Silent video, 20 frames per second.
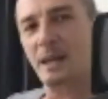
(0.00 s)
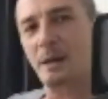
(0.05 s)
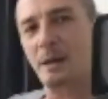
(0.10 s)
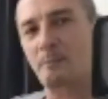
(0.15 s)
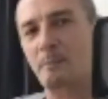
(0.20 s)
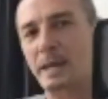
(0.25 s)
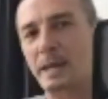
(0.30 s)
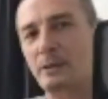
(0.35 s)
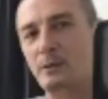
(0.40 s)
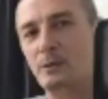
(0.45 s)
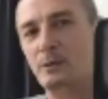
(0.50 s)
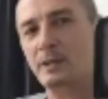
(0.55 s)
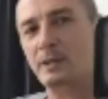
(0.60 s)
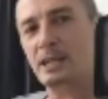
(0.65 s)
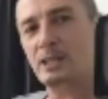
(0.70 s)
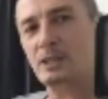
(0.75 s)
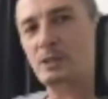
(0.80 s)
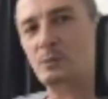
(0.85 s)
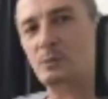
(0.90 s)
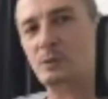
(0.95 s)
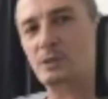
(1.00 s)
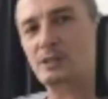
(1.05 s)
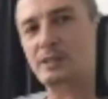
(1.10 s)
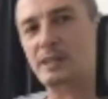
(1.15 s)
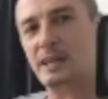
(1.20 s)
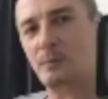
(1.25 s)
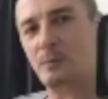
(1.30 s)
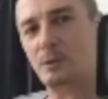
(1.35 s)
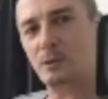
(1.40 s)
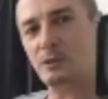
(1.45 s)
Make connection with
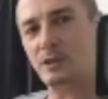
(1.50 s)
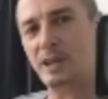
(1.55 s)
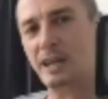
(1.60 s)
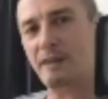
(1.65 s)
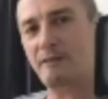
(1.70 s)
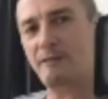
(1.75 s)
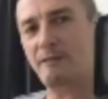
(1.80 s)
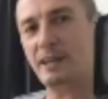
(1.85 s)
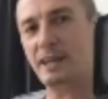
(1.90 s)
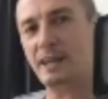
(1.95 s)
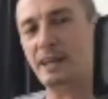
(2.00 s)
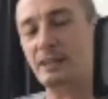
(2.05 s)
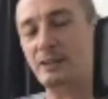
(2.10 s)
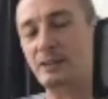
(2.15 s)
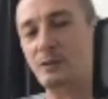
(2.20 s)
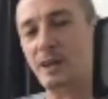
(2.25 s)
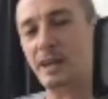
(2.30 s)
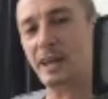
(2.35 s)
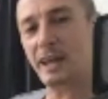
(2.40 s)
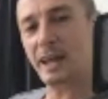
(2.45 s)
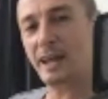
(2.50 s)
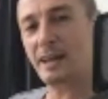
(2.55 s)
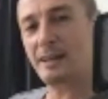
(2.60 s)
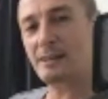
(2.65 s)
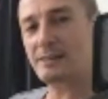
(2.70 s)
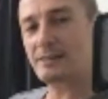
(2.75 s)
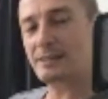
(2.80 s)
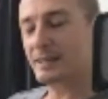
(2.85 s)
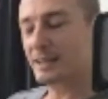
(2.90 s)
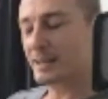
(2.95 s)
that, what you have there in your
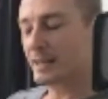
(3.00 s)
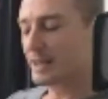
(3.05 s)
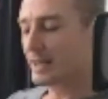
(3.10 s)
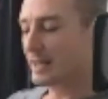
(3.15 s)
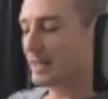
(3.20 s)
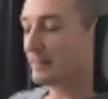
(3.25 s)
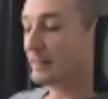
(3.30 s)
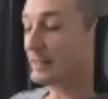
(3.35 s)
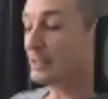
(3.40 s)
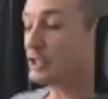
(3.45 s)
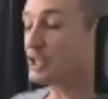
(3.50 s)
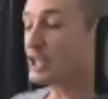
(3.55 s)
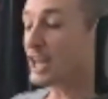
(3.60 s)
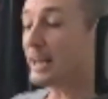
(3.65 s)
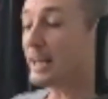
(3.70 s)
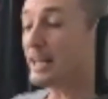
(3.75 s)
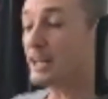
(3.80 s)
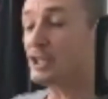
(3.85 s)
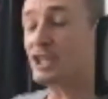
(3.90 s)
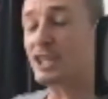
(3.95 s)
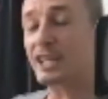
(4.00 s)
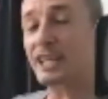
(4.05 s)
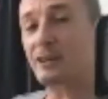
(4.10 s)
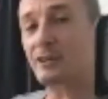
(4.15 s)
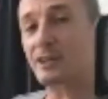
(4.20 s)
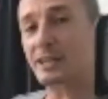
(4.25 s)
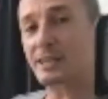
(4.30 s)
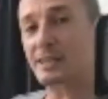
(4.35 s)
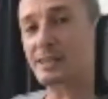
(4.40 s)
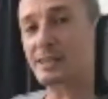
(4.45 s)
hands. The challenge
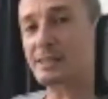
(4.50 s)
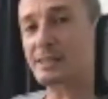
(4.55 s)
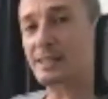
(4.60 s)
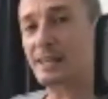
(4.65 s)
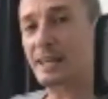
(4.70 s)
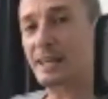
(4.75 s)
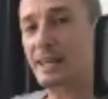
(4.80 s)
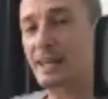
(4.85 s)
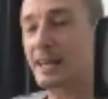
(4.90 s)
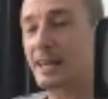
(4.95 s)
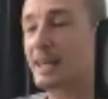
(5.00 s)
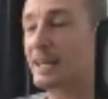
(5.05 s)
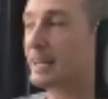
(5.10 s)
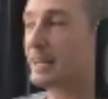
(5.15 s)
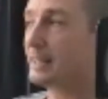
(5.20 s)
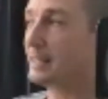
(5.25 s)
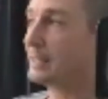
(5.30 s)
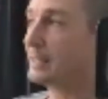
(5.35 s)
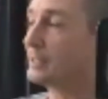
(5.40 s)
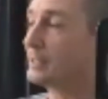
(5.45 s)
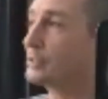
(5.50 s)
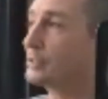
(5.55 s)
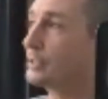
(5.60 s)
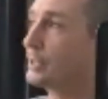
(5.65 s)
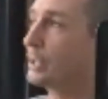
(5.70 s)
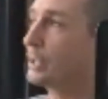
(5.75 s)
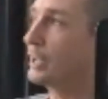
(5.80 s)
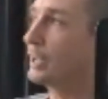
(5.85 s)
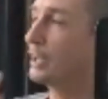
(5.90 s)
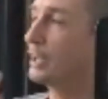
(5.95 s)
here is, it is
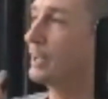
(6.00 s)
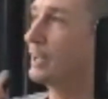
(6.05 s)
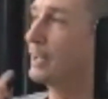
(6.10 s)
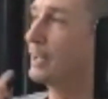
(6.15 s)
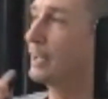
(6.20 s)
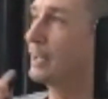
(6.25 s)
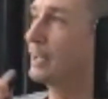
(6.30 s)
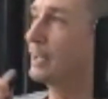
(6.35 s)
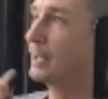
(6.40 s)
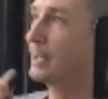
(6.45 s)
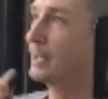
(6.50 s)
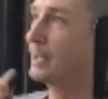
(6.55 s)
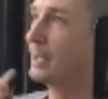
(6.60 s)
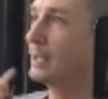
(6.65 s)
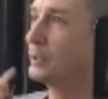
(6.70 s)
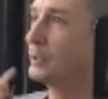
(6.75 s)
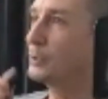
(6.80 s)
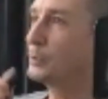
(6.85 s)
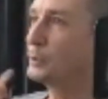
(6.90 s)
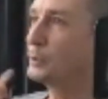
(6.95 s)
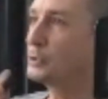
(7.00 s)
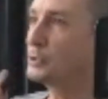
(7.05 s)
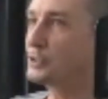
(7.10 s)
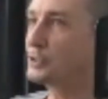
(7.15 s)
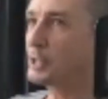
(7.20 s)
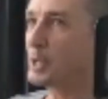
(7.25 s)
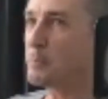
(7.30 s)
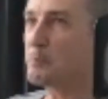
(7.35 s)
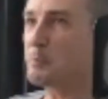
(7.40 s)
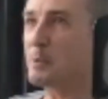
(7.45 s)
too
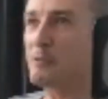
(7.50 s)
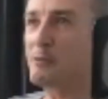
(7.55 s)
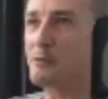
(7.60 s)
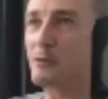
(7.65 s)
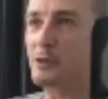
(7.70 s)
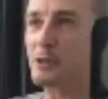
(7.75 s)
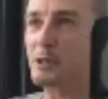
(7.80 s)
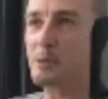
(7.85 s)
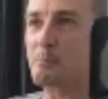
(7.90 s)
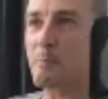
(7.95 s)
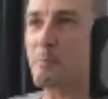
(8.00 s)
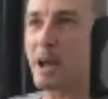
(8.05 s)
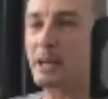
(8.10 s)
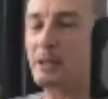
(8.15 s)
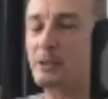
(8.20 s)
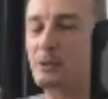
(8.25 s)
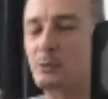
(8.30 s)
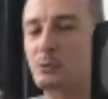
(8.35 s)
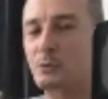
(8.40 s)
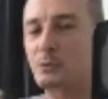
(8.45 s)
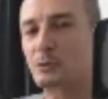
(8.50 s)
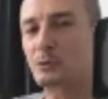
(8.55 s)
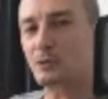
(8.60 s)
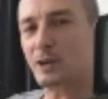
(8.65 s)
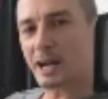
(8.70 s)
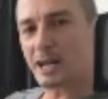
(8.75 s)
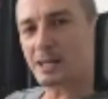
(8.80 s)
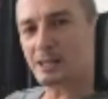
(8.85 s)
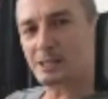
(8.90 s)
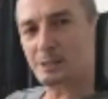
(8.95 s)
simple for the mind to
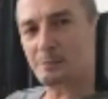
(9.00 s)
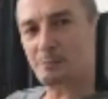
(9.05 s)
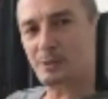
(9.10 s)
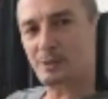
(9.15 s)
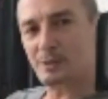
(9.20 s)
grasp,